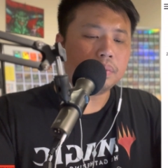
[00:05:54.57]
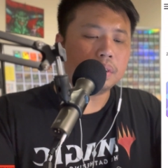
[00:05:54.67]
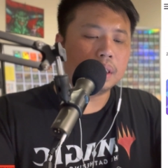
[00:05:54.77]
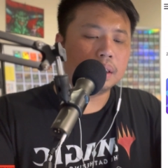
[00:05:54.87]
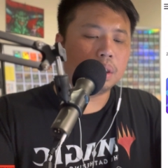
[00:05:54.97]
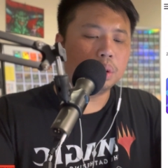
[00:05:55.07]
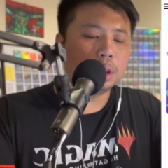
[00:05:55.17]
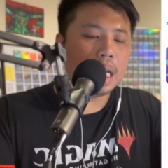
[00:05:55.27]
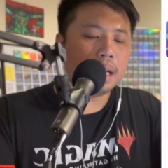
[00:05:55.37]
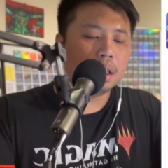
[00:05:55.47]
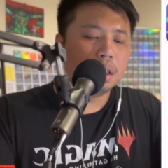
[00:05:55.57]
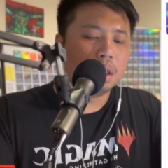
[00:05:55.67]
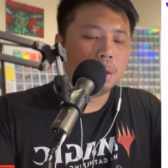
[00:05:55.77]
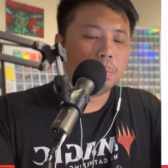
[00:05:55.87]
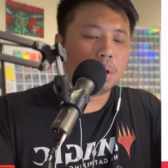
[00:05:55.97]
Let's go check
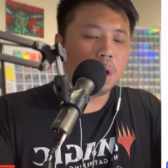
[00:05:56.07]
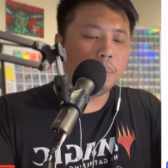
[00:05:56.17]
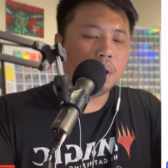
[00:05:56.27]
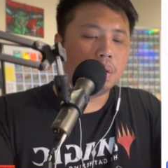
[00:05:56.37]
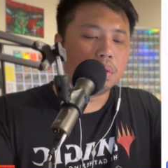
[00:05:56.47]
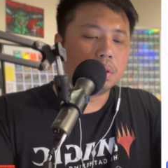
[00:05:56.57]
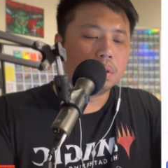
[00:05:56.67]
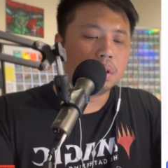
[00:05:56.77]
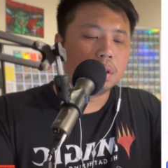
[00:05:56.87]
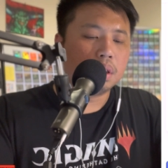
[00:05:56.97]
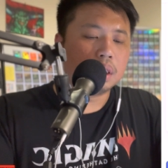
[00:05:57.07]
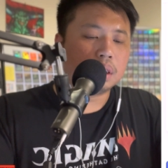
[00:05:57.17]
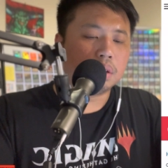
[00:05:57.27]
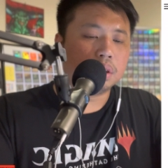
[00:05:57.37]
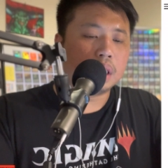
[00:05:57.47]
promo. Let's
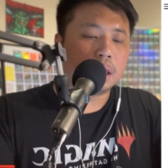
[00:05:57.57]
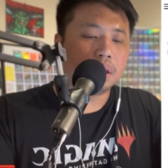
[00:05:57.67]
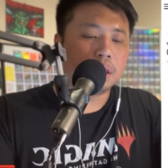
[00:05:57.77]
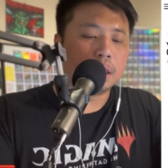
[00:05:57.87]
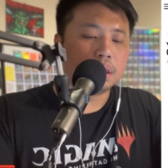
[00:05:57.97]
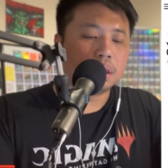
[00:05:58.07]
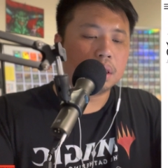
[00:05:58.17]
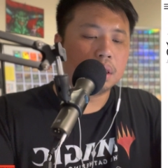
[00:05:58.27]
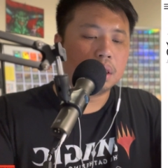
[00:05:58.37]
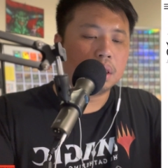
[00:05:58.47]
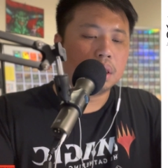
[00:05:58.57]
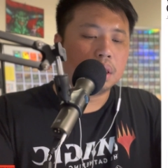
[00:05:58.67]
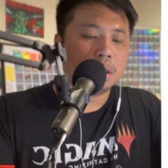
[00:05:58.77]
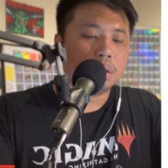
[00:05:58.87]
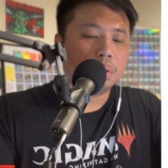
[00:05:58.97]
go check. Look at this.
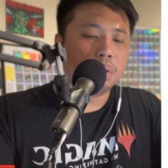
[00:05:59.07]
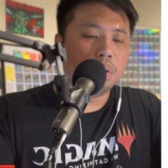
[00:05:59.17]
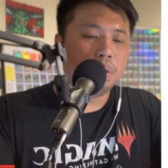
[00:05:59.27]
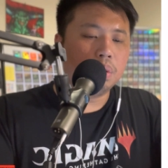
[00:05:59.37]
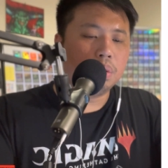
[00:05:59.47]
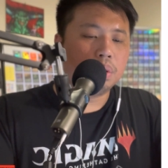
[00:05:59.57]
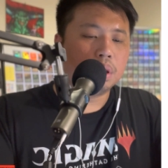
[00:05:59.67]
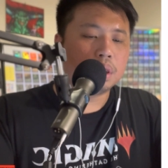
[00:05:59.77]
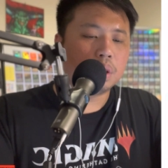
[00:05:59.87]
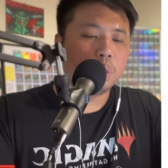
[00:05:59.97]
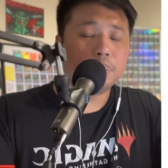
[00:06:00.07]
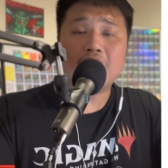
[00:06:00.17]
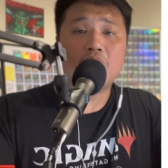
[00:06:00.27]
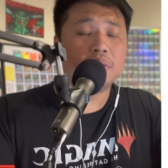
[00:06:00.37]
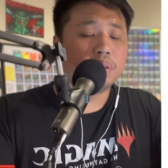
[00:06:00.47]
Ooh, so
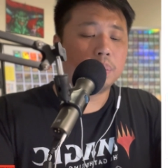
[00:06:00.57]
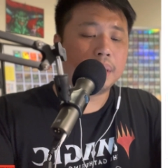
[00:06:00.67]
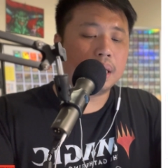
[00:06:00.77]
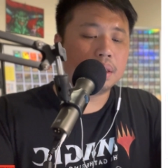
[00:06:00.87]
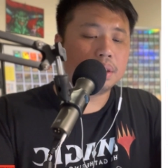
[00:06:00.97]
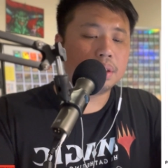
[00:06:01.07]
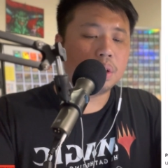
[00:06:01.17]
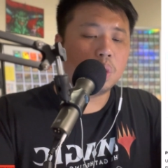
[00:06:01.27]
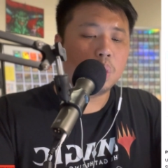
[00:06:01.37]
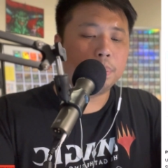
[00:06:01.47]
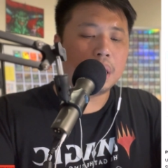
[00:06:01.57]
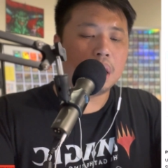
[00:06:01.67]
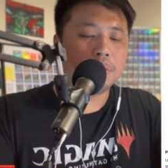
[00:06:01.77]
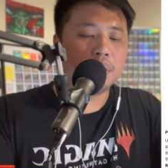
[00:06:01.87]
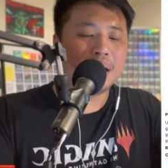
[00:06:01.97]
powerful, man. So powerful.